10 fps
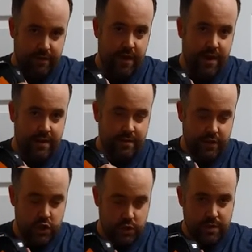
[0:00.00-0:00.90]
fine
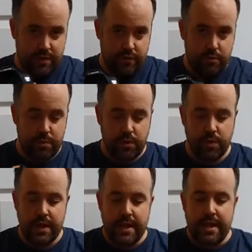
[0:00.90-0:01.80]
for shooting football.